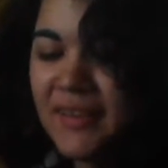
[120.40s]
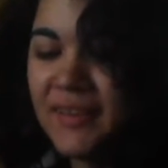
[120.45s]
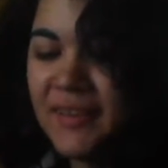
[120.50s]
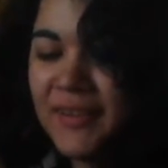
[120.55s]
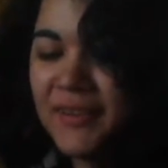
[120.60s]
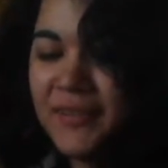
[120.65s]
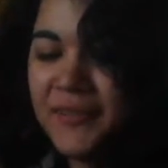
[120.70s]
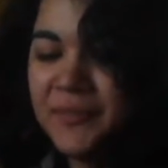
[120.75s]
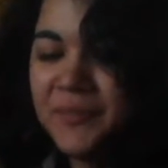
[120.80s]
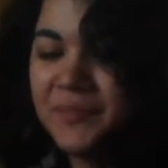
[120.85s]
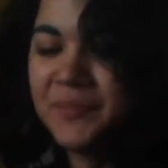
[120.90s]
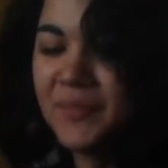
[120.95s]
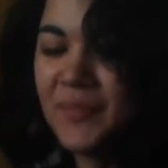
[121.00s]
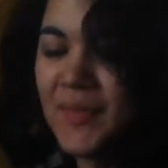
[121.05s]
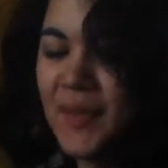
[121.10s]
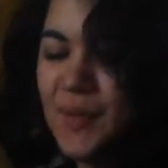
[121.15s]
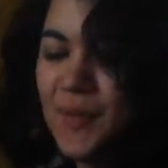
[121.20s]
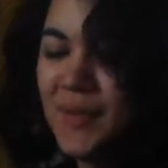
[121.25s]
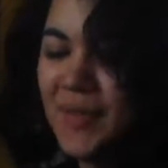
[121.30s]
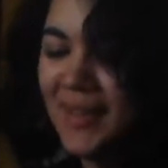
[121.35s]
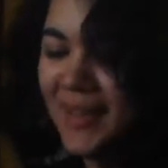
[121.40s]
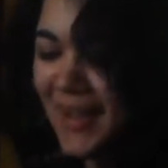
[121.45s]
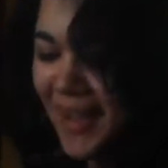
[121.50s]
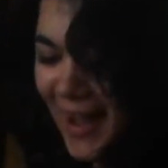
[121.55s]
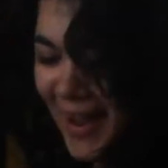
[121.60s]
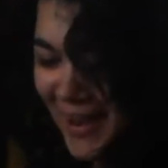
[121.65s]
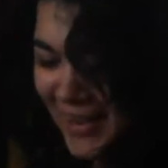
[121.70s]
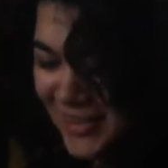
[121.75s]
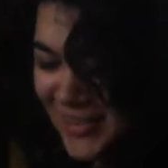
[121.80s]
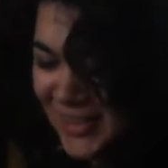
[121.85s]
So we
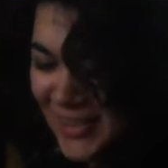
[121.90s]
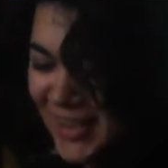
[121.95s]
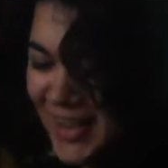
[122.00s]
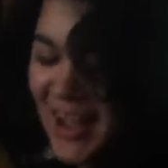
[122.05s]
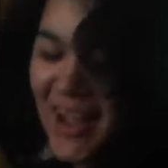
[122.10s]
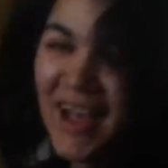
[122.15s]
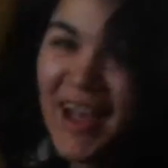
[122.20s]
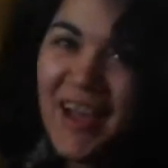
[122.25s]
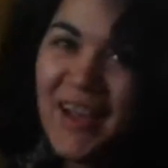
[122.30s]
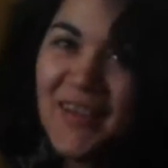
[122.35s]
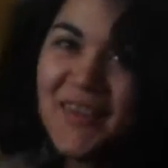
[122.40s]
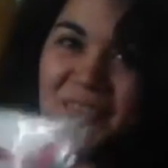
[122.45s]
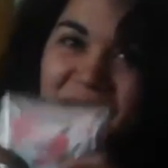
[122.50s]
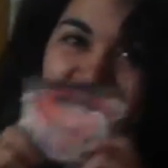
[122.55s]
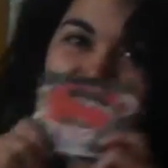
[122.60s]
actually have